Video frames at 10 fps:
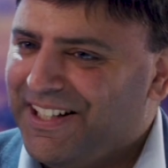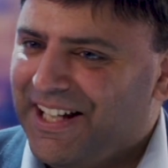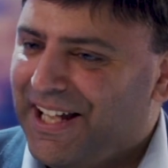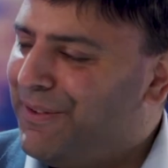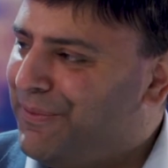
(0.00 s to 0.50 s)

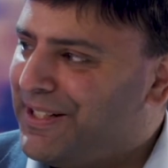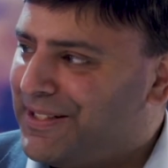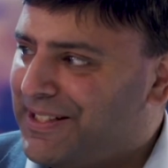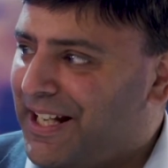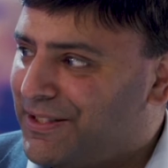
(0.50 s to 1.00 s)
If it
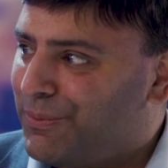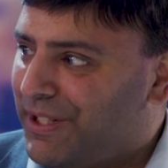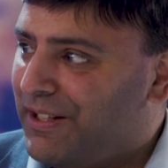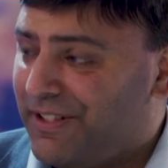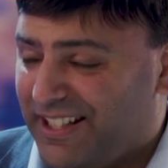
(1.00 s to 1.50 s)
states
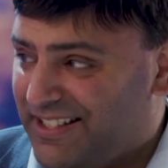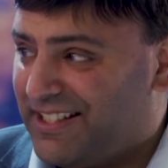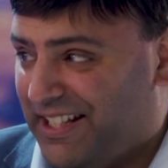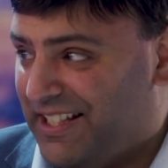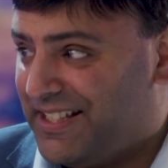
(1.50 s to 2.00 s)
whatever it
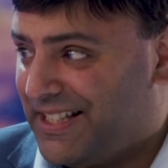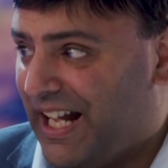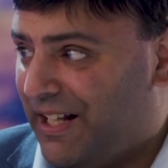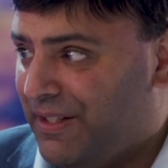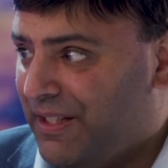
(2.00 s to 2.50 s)
is
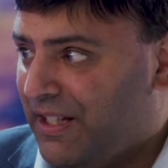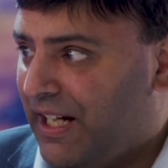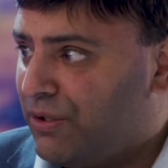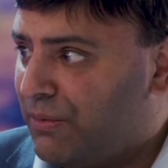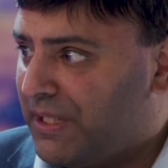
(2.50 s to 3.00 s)
that. And
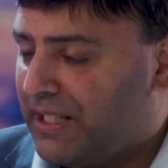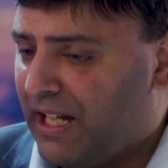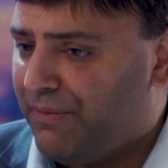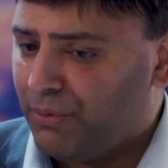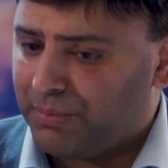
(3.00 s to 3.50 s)
you can be
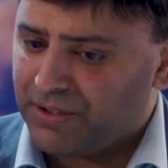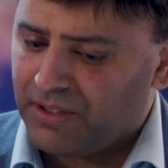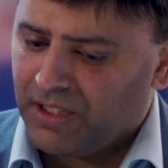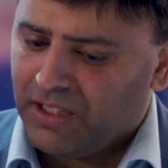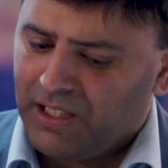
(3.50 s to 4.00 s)
careful, because
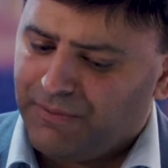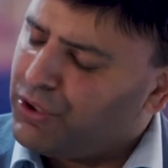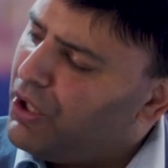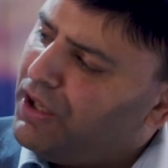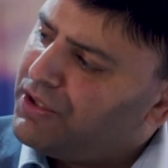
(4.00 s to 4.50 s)
if you
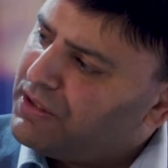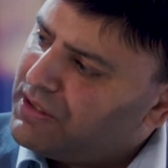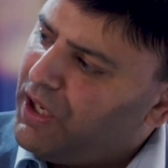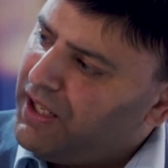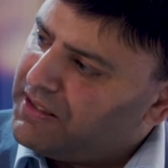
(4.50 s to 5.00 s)

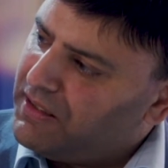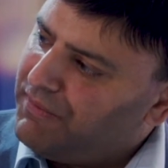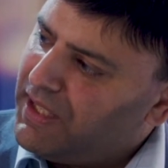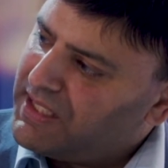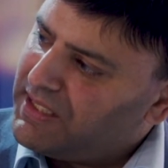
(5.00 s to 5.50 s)
start as an
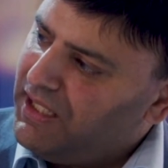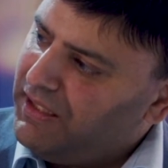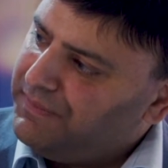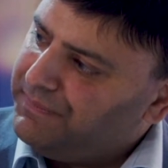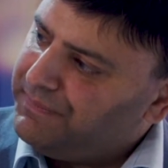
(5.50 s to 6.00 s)
investor
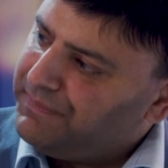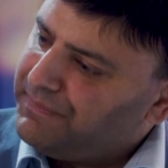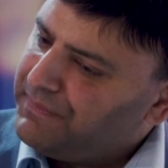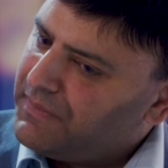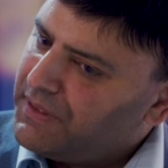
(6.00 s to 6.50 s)

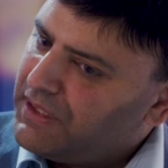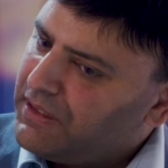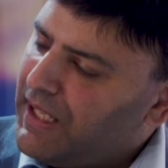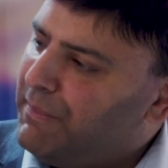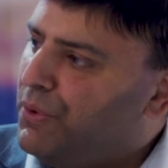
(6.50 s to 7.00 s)

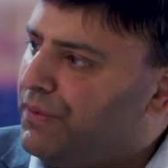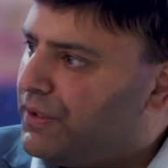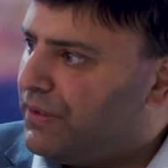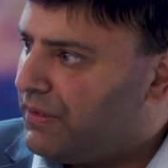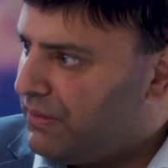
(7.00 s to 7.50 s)
and move
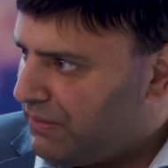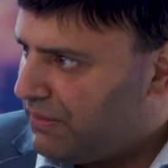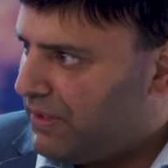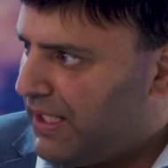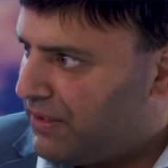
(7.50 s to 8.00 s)
to
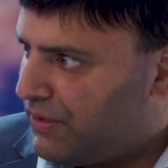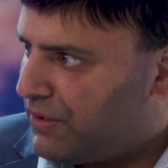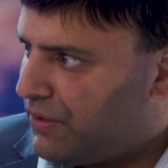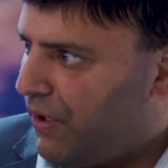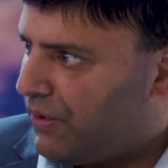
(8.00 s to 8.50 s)

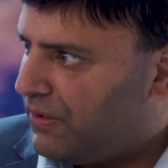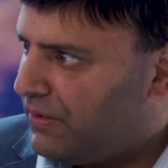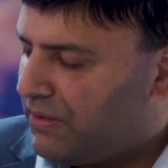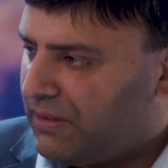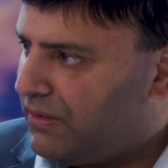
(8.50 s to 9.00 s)
stock,
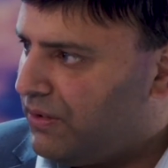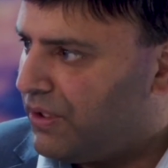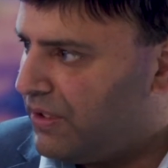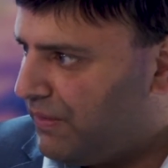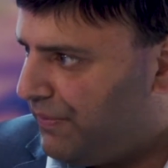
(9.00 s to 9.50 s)
you
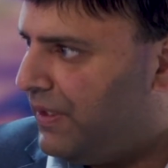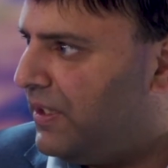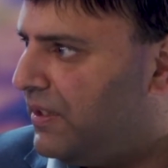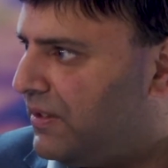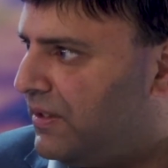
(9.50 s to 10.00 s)
can
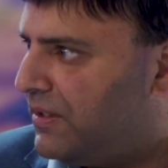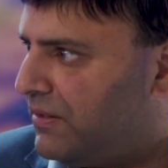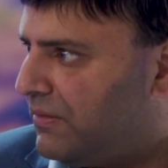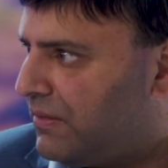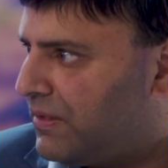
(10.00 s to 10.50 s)
defer the
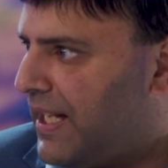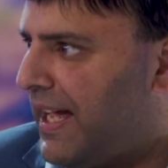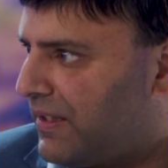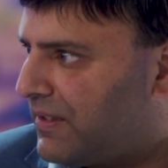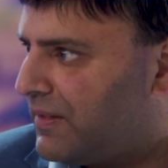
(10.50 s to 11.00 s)

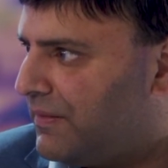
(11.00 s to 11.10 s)
tax,